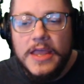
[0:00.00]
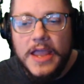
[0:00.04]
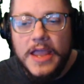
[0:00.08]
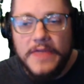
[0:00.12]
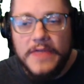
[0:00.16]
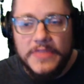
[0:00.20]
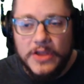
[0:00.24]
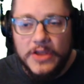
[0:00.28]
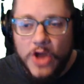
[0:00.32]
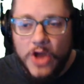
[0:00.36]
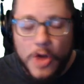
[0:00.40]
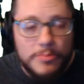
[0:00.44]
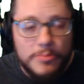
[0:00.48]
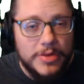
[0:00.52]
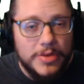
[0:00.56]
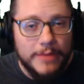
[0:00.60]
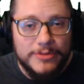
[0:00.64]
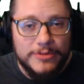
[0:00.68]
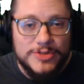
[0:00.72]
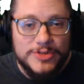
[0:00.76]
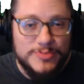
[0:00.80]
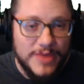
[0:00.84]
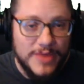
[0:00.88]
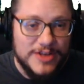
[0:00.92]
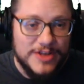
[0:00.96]
and they all
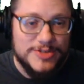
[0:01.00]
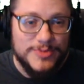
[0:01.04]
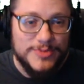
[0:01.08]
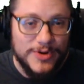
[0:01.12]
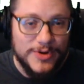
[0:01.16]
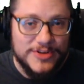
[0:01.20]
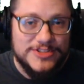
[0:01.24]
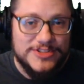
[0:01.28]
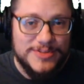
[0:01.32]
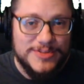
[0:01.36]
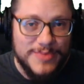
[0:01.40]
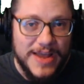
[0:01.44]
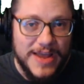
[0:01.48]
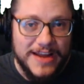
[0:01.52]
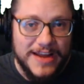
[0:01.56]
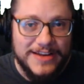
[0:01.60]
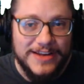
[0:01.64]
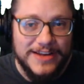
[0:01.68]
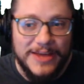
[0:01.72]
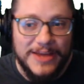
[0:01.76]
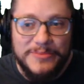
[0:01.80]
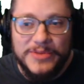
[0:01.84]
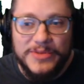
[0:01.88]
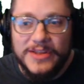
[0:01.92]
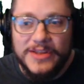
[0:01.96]
publish benchmarks to back it
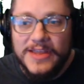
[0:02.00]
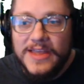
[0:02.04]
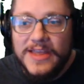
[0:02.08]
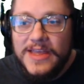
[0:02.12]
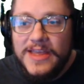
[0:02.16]
up.